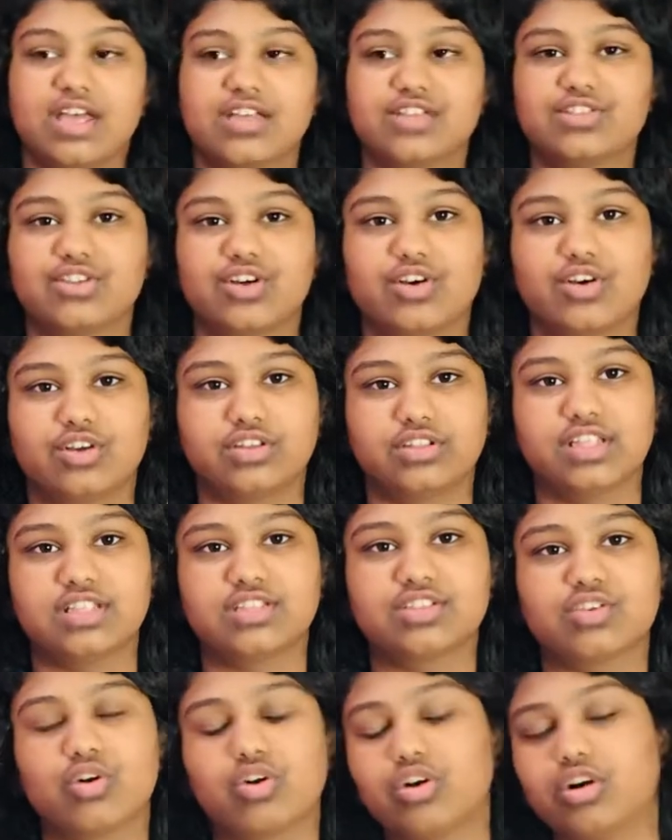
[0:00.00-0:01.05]
So
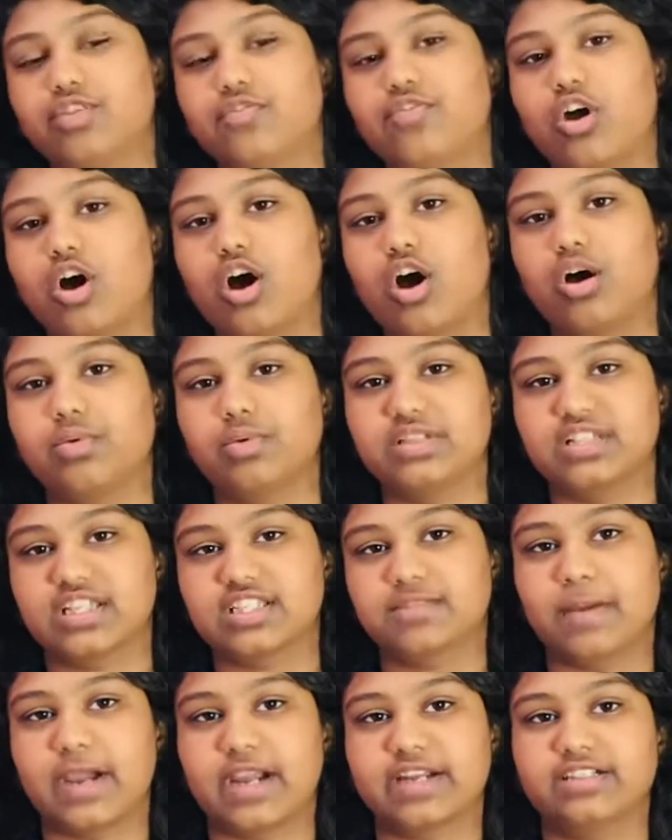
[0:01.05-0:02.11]
this code of law was
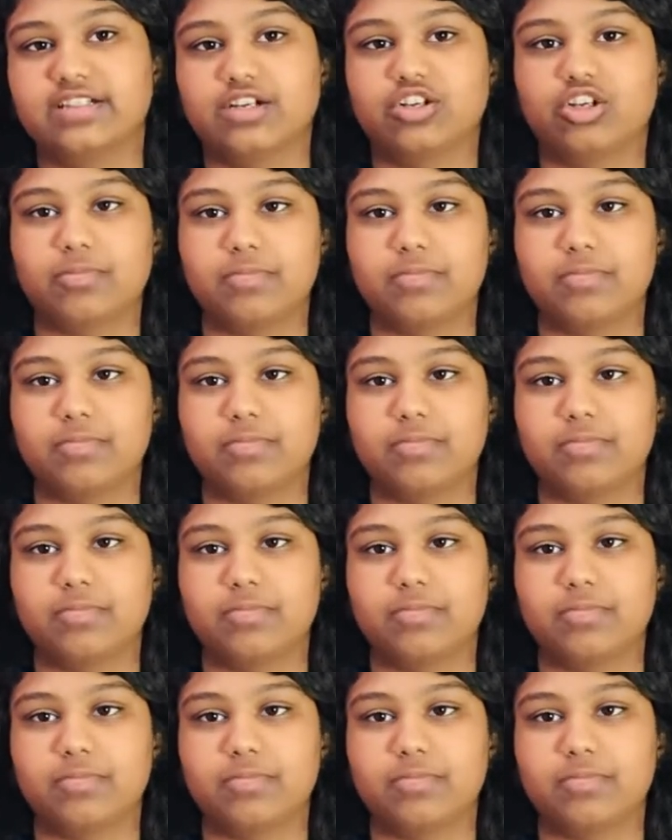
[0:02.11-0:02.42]
expected